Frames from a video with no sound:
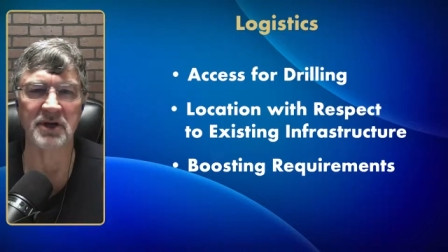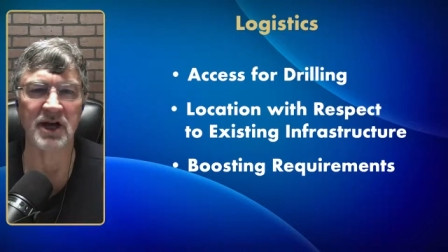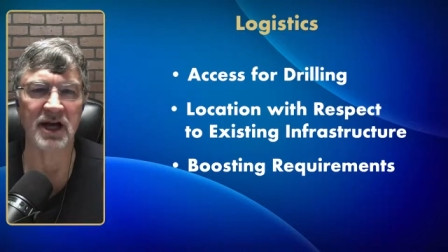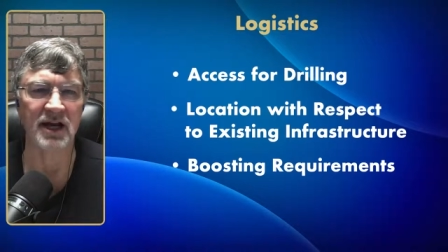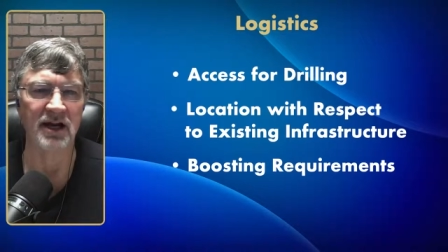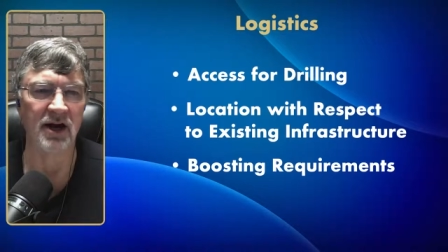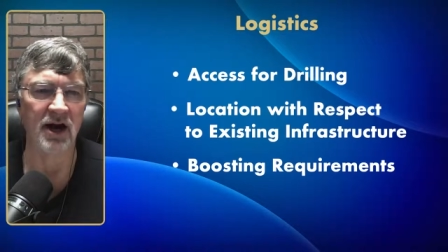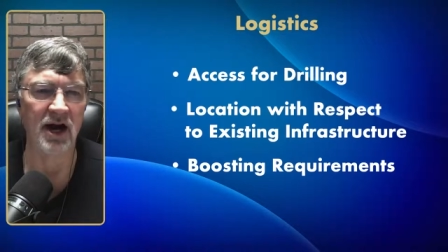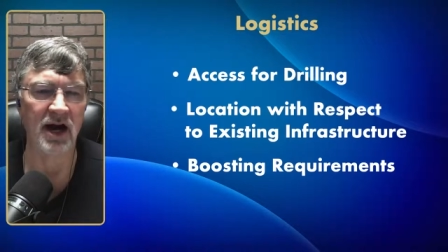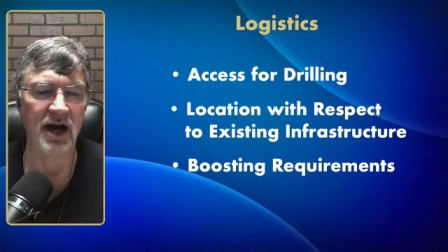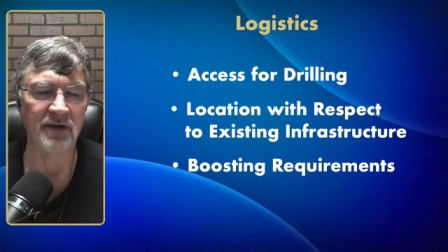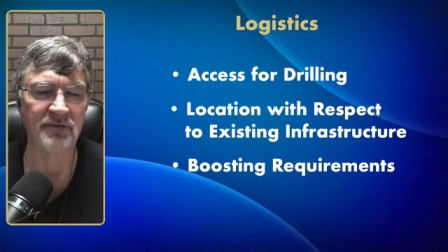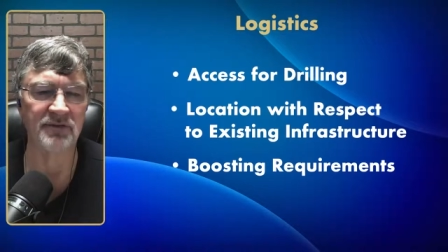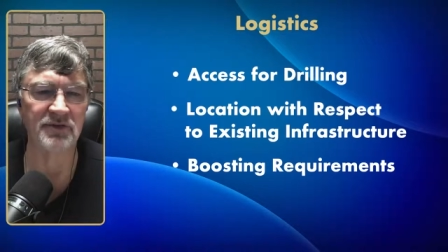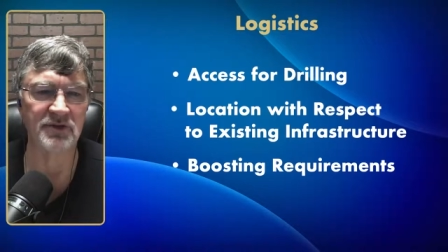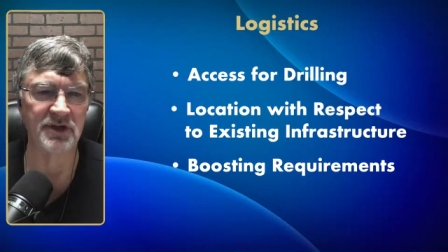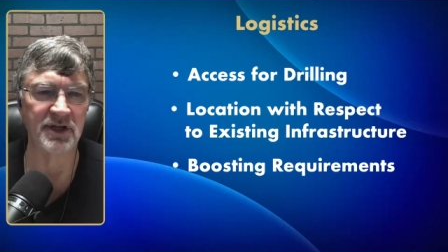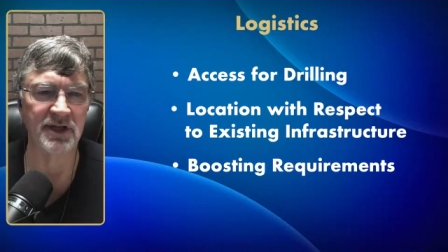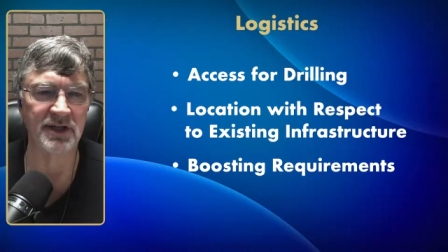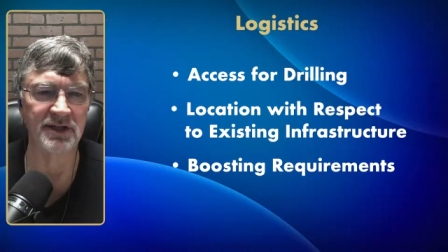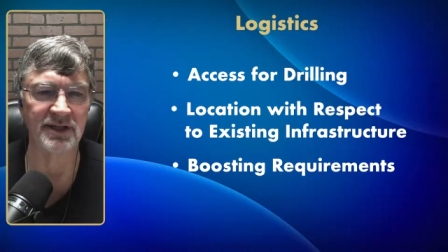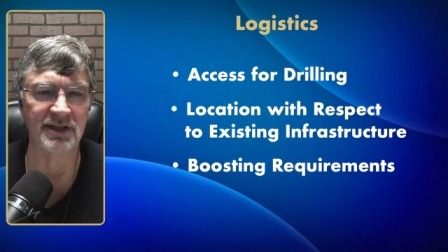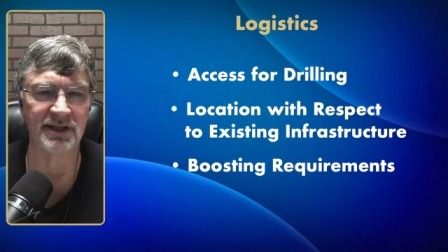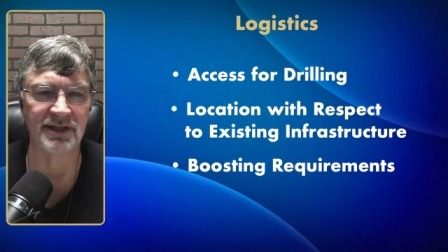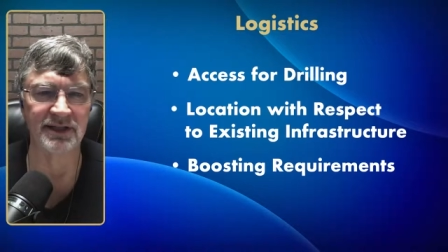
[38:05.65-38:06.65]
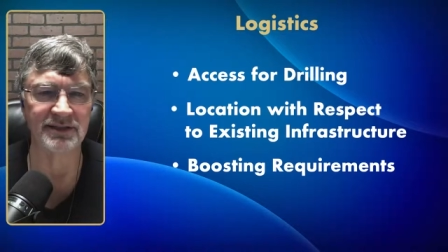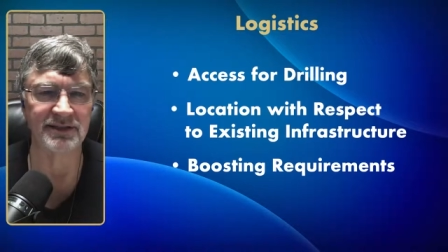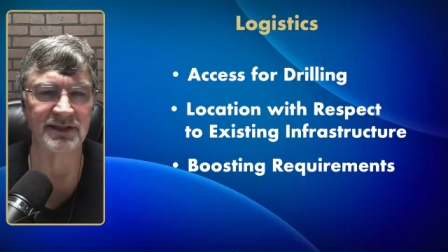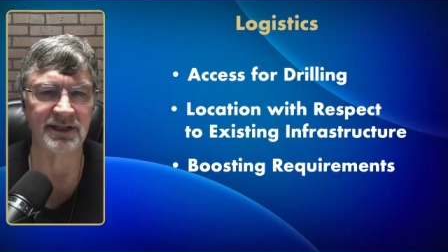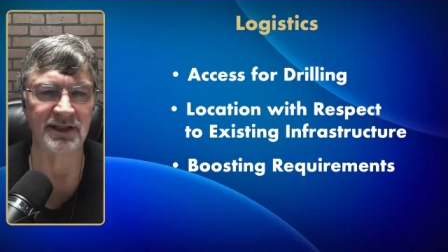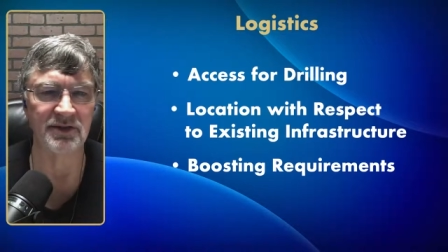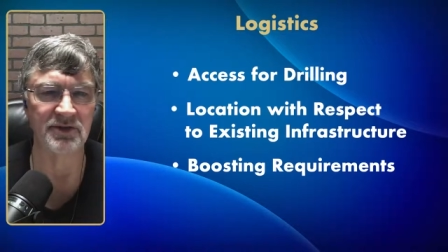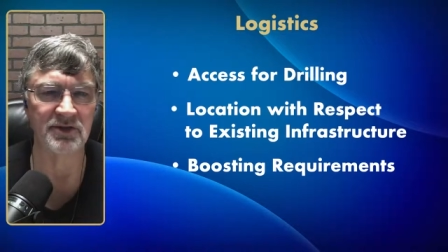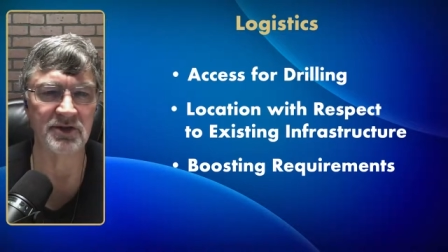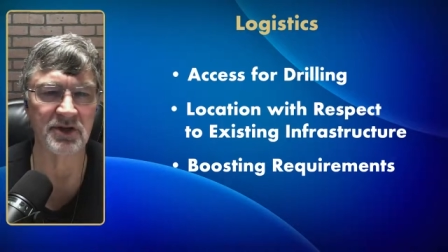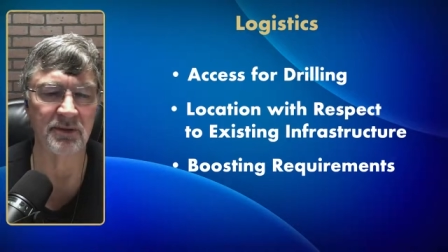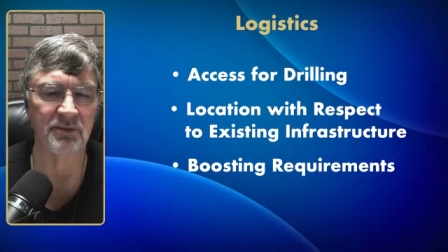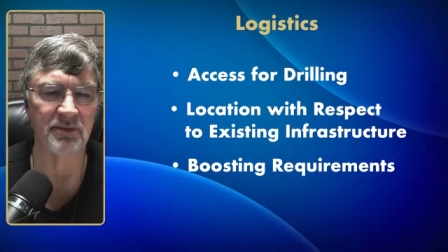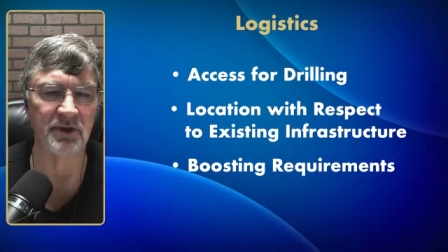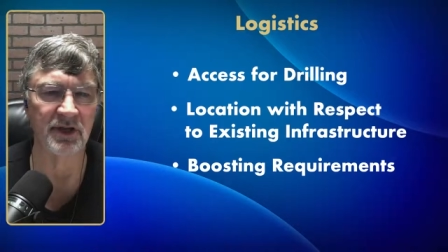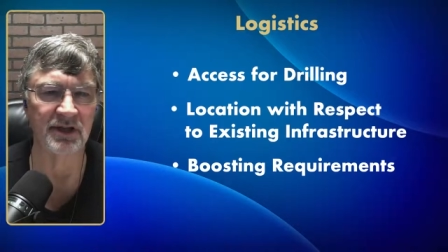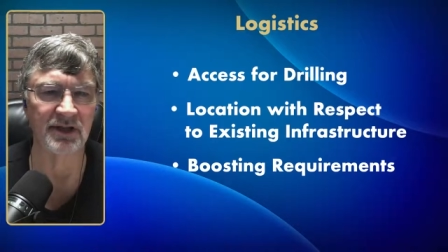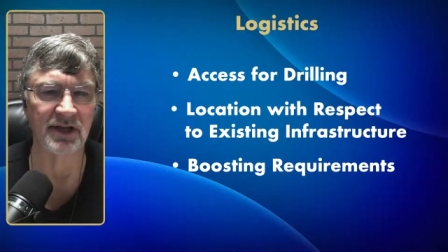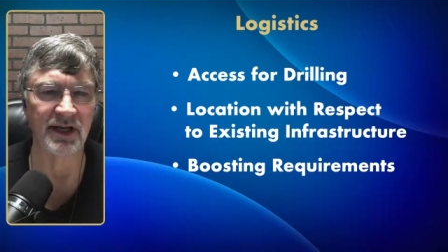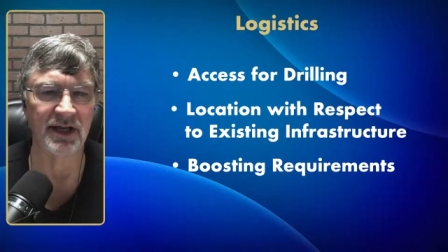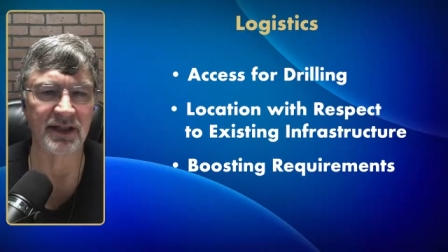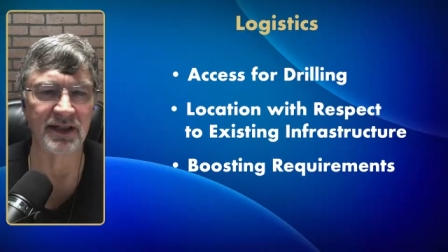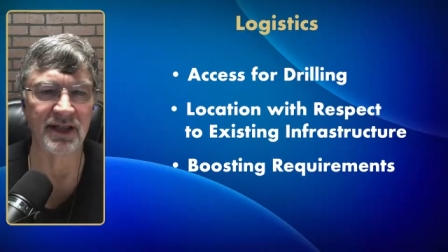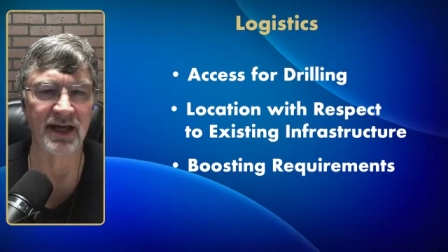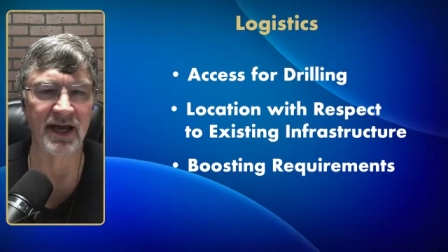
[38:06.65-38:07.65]
be some kind of offset on
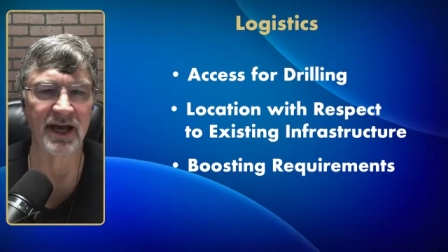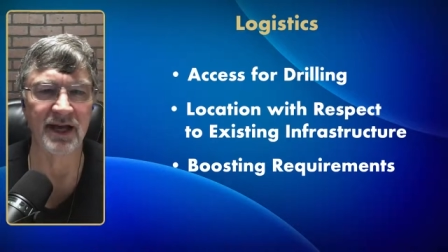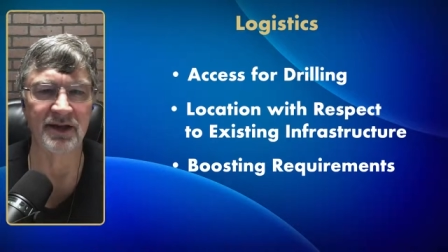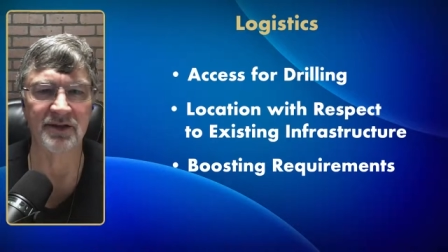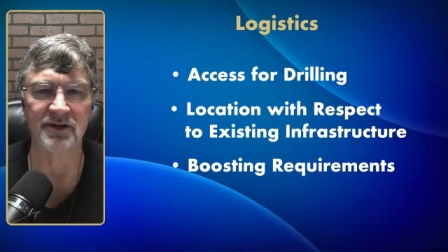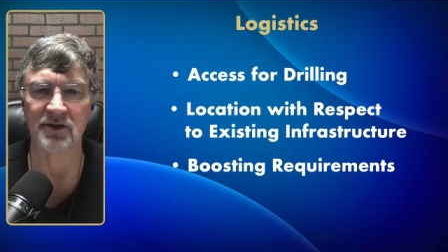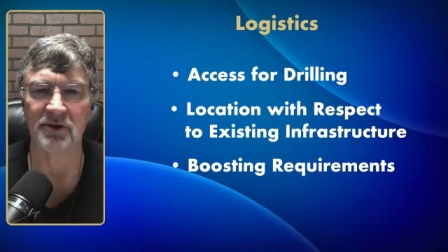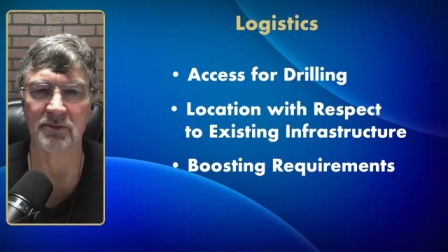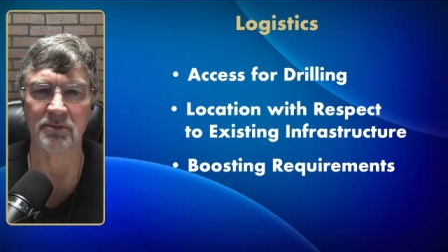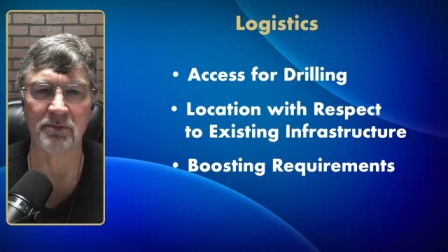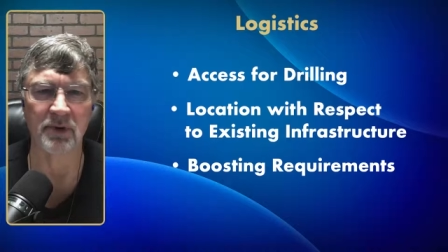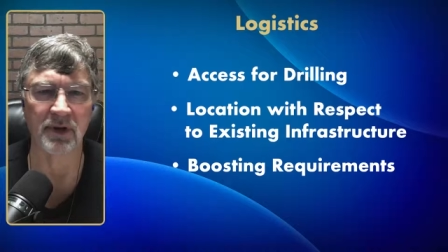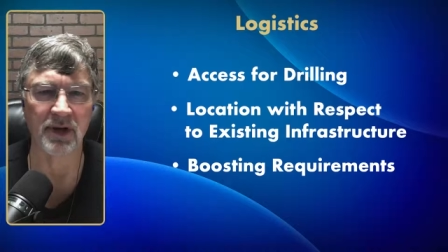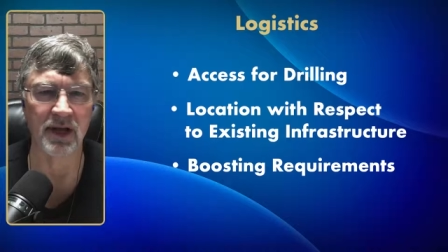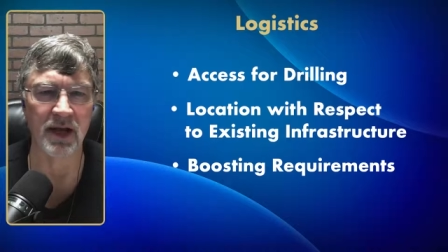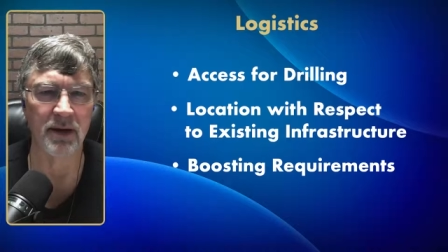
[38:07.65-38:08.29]
something like that.